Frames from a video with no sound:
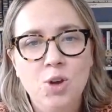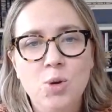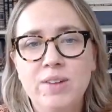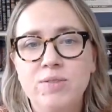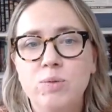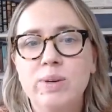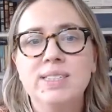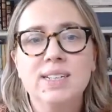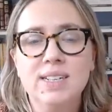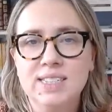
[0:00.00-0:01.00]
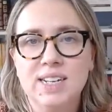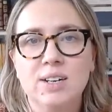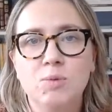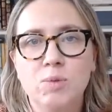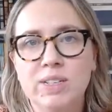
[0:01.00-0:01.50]
who have recently
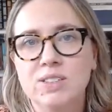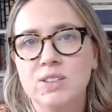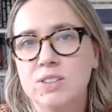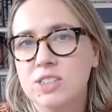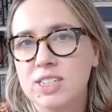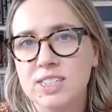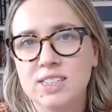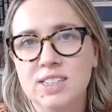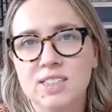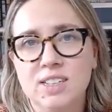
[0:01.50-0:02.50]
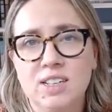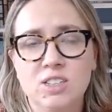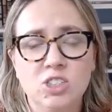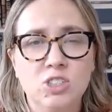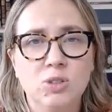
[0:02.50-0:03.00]
done research into this
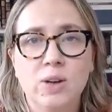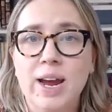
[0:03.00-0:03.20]
issue